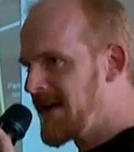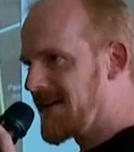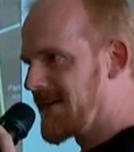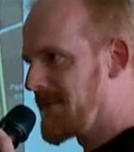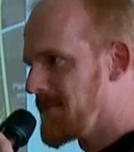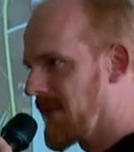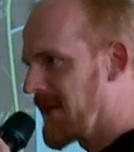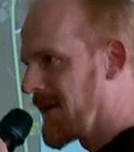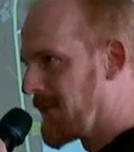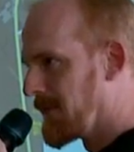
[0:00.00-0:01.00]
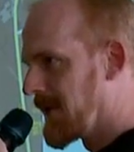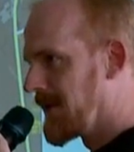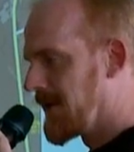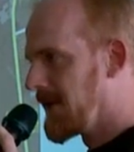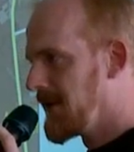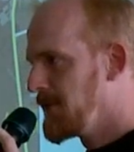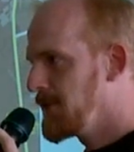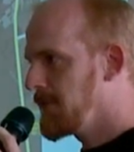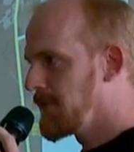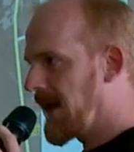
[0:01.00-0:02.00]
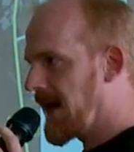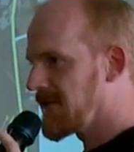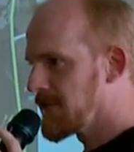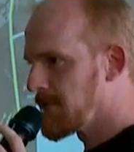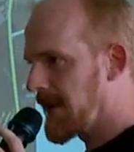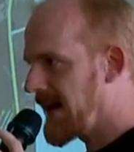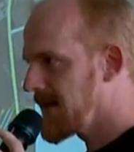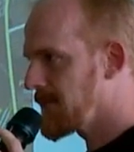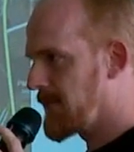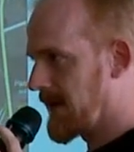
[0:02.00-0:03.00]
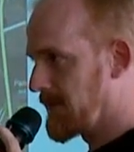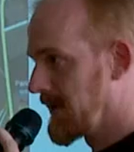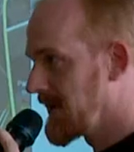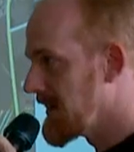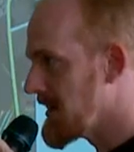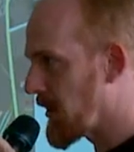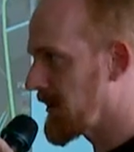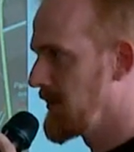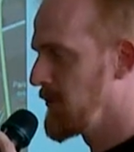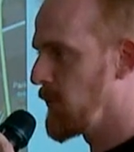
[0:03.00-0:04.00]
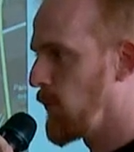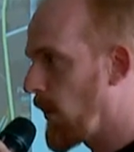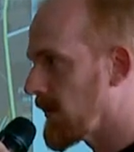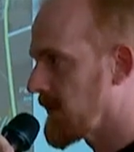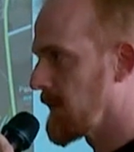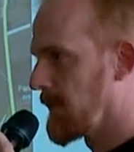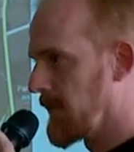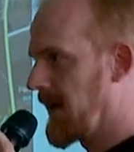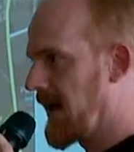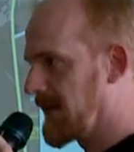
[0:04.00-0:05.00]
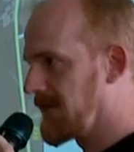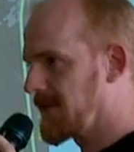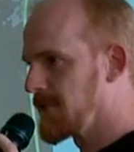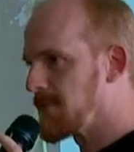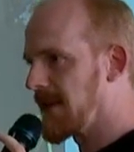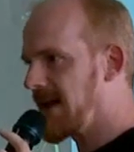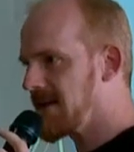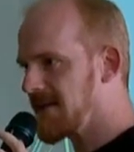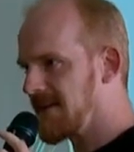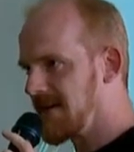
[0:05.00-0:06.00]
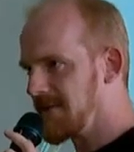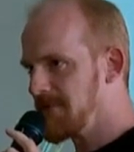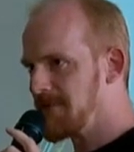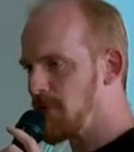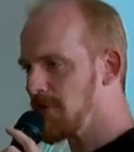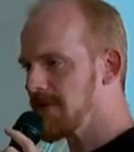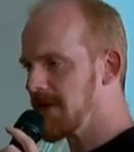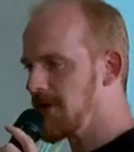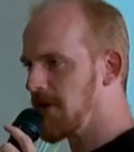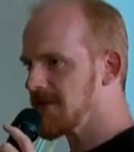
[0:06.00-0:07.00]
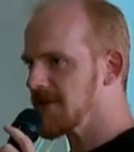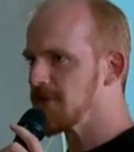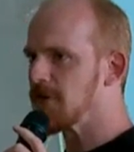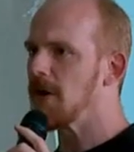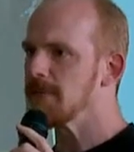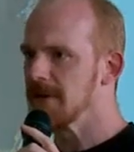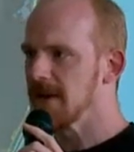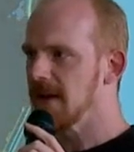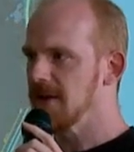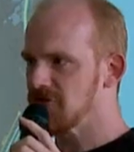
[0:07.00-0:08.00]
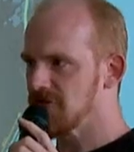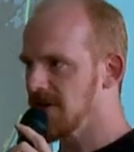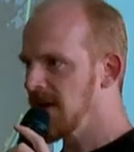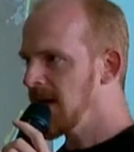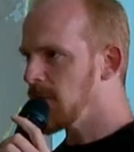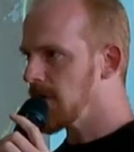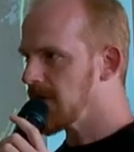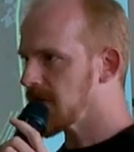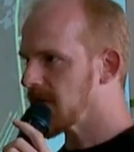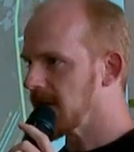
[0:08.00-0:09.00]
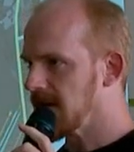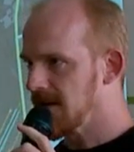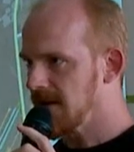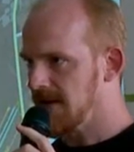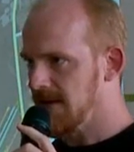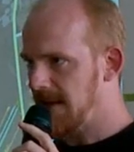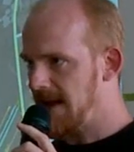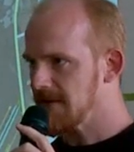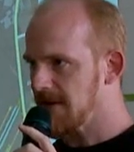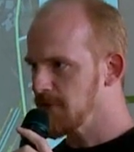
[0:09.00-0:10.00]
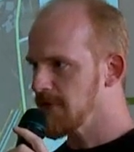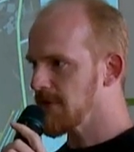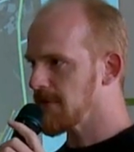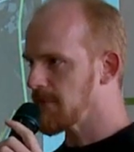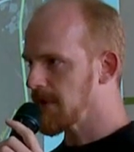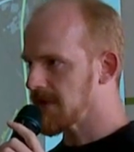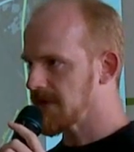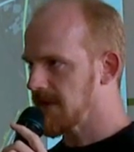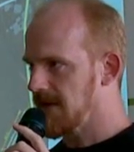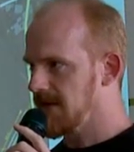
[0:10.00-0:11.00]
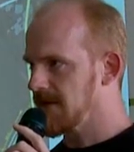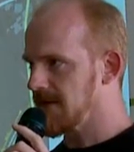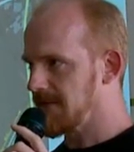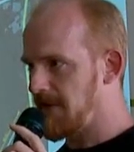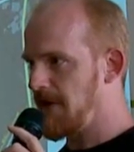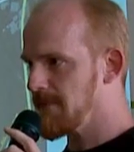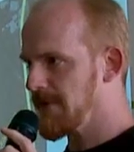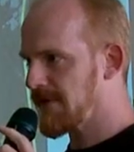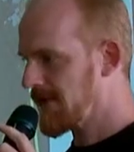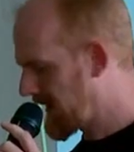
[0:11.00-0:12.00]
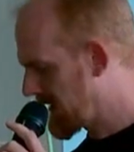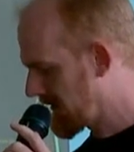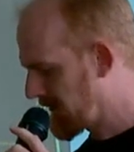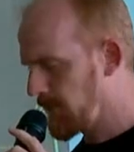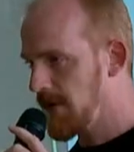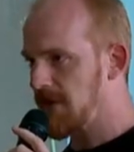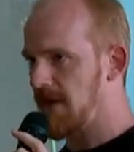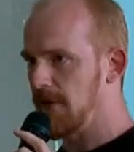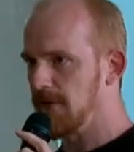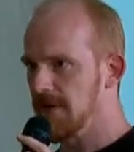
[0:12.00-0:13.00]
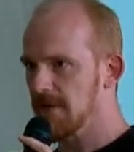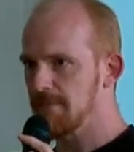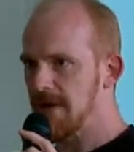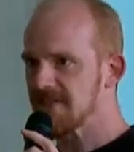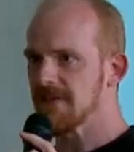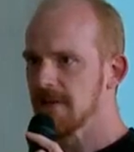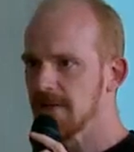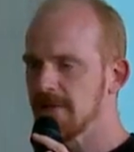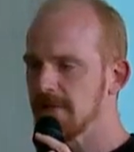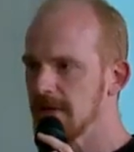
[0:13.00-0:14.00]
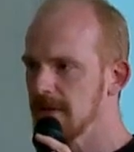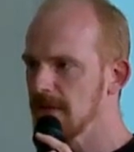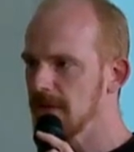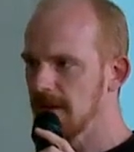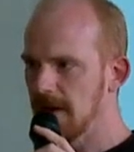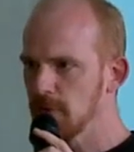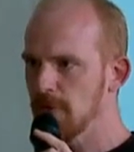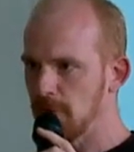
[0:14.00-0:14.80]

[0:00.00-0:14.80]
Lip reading: We knew we had to plan, but we did not know what we had to plan before we got into communication with the landowners, with the farmers, and with our specialists in the own